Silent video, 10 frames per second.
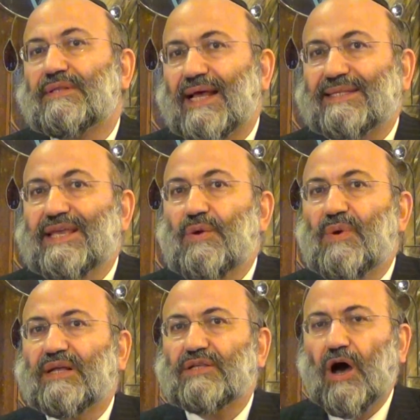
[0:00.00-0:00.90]
That he
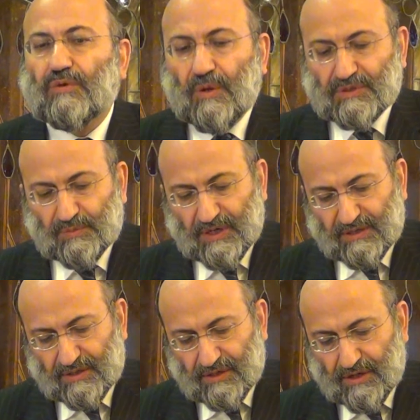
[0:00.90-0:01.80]
went out of his way.
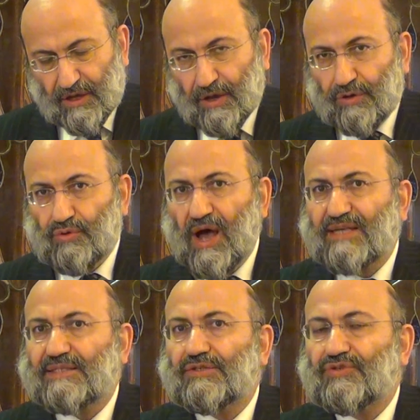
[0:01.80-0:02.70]
You
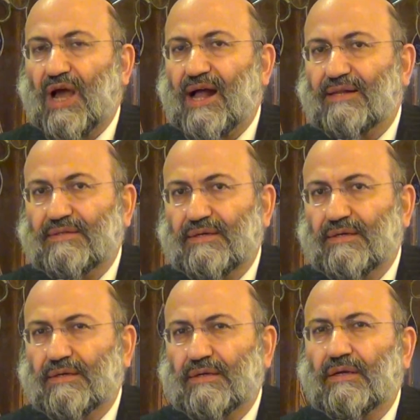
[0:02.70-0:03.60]
ask a child,
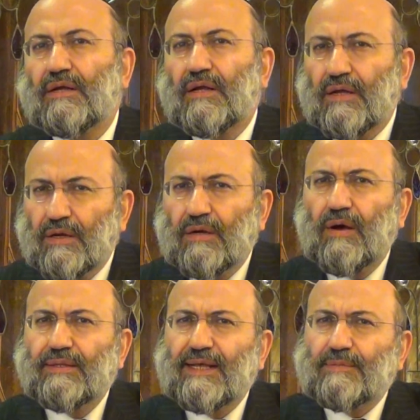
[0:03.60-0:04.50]

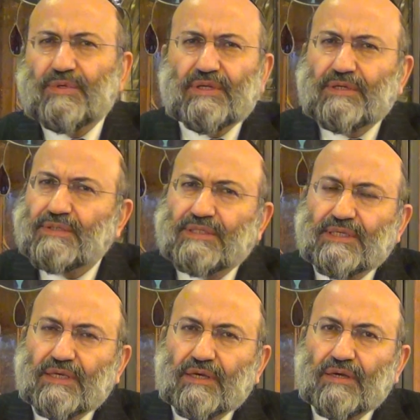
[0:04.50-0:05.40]
let me
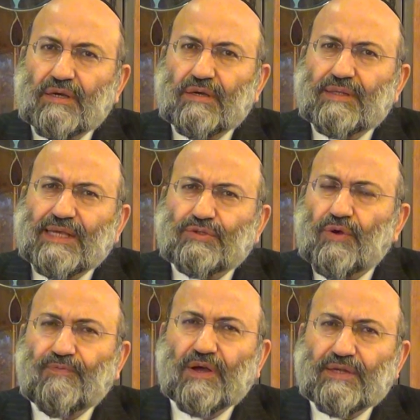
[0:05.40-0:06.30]
see, does
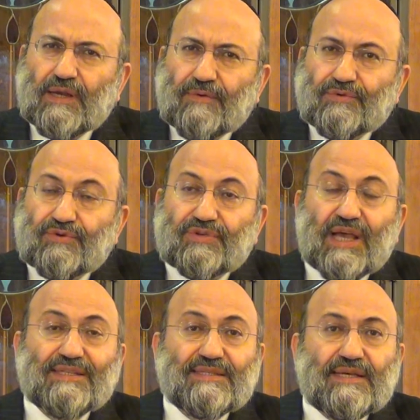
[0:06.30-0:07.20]
your father love you?
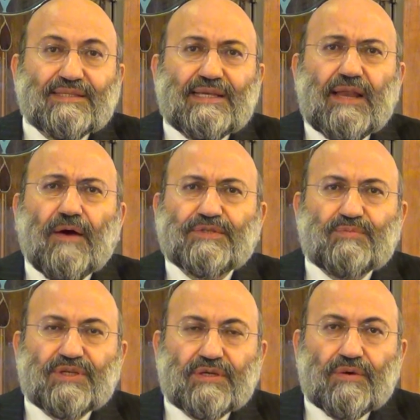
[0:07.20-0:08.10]
Yes, yes, he loves me.
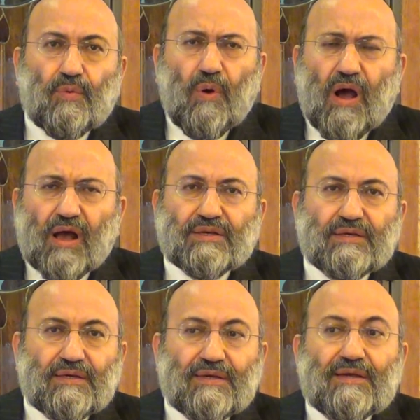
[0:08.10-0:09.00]
Why?